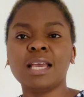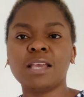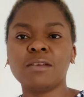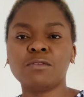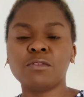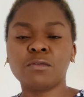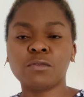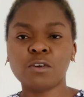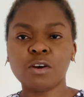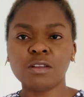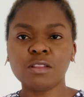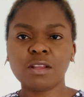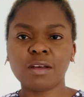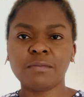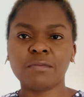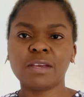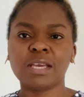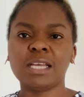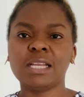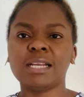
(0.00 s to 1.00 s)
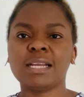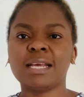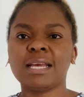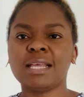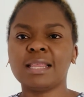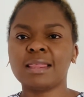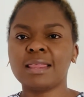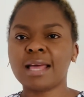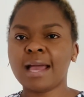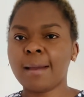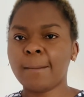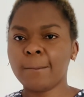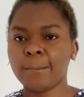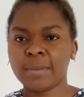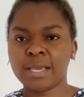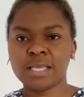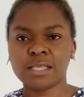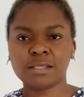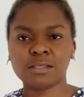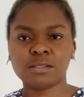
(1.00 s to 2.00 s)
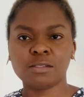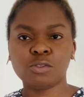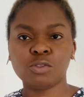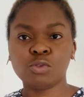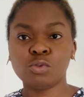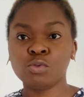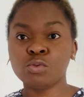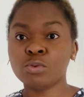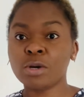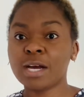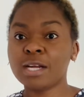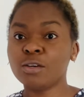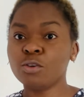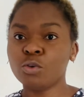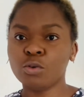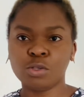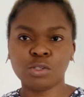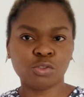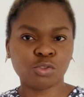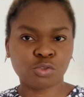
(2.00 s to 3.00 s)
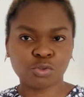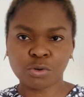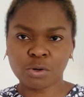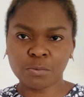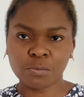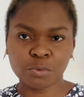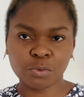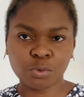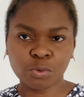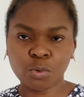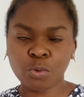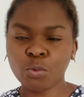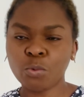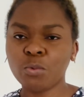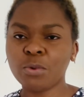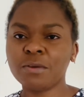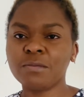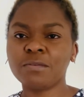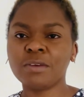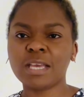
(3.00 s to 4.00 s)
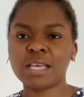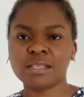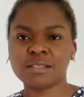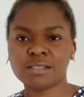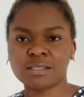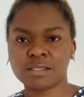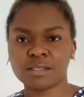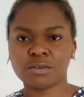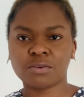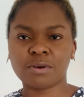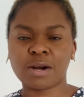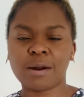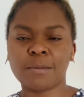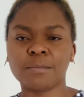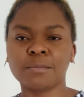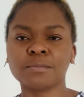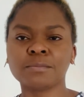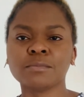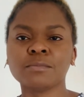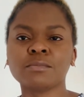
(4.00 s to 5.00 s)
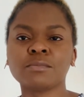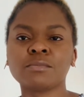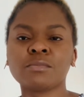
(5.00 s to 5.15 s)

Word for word: If you've got nothing in there, that means you are not in trouble with Instagram.